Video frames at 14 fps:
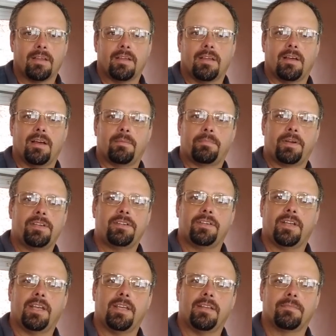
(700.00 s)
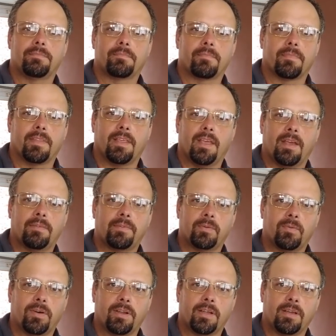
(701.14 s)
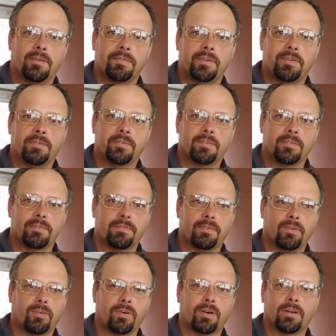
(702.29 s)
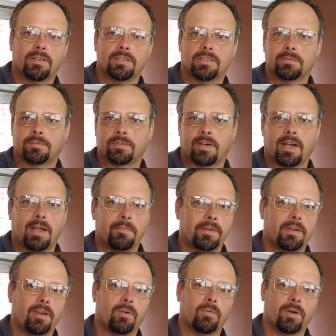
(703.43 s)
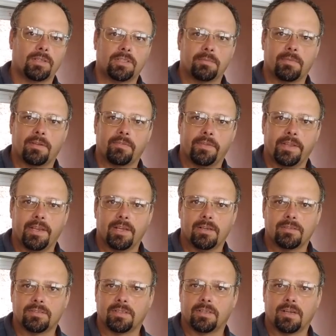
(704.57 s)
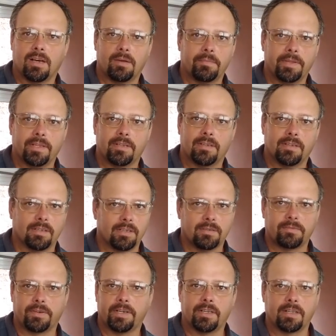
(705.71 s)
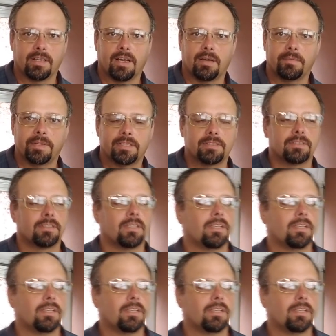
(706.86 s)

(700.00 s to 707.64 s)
I appreciate every one of you for subscribing and watching my videos and commenting. I love reading the comments.